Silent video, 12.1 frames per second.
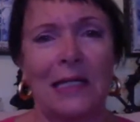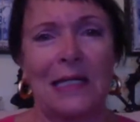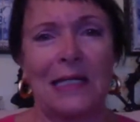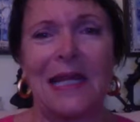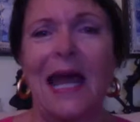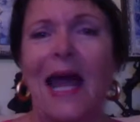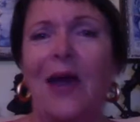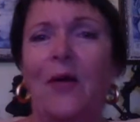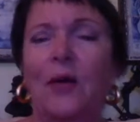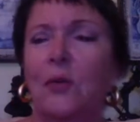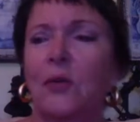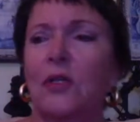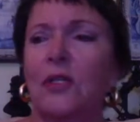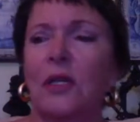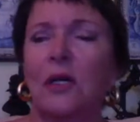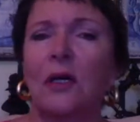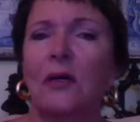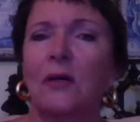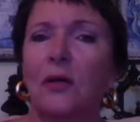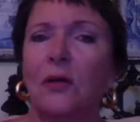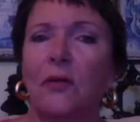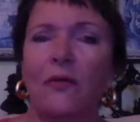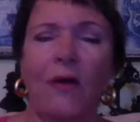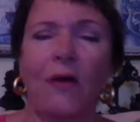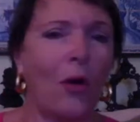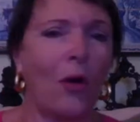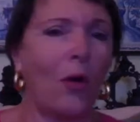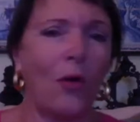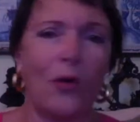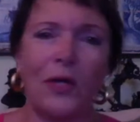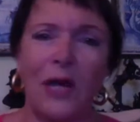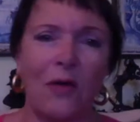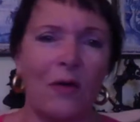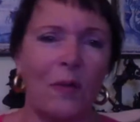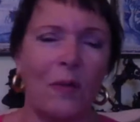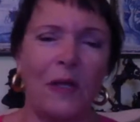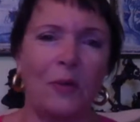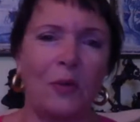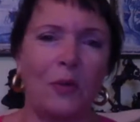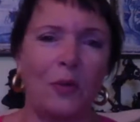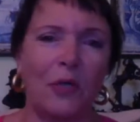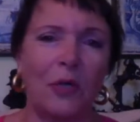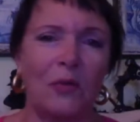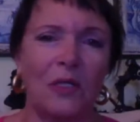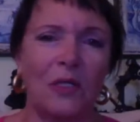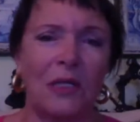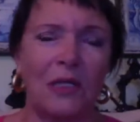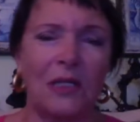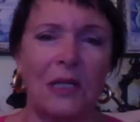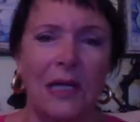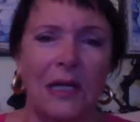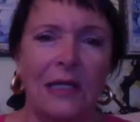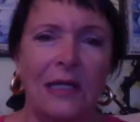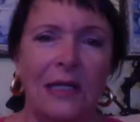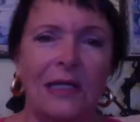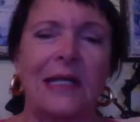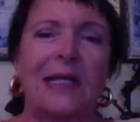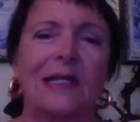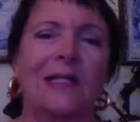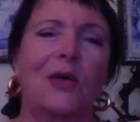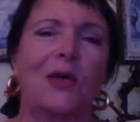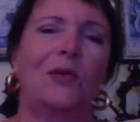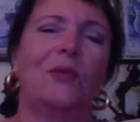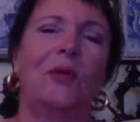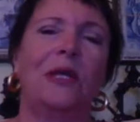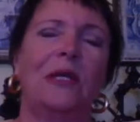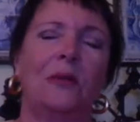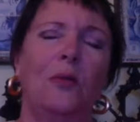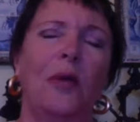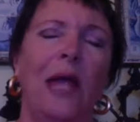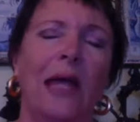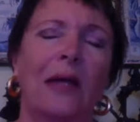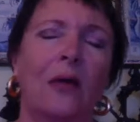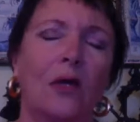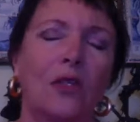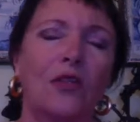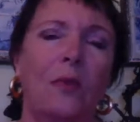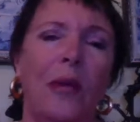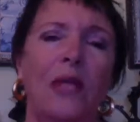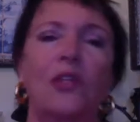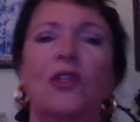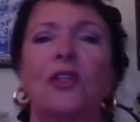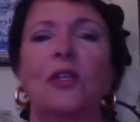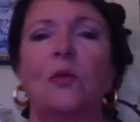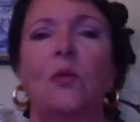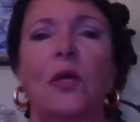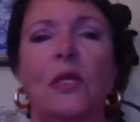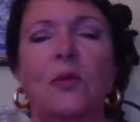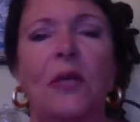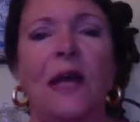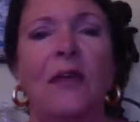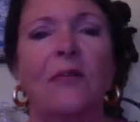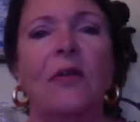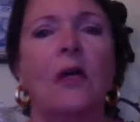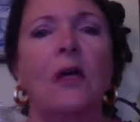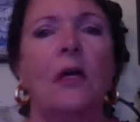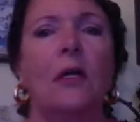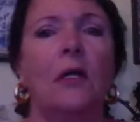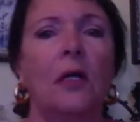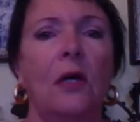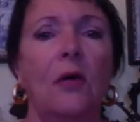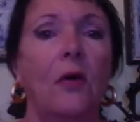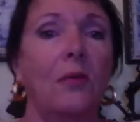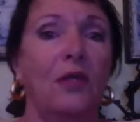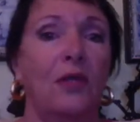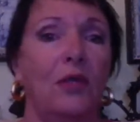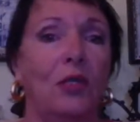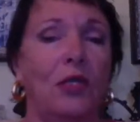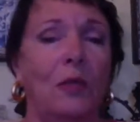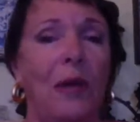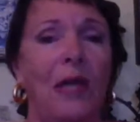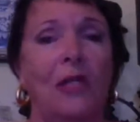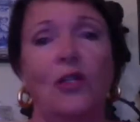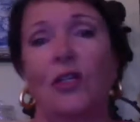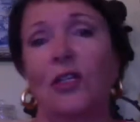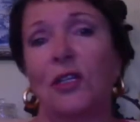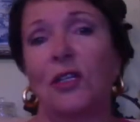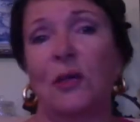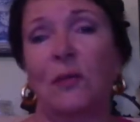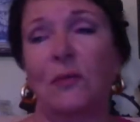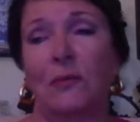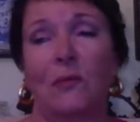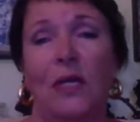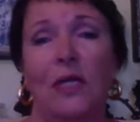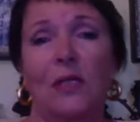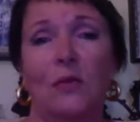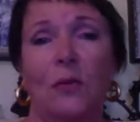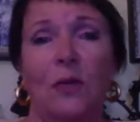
town. It was a, you know, very ordinary people would come to this healing center, and we had lots of patients. Some weeks we'd have, you know, up to 30 patients. Some weeks we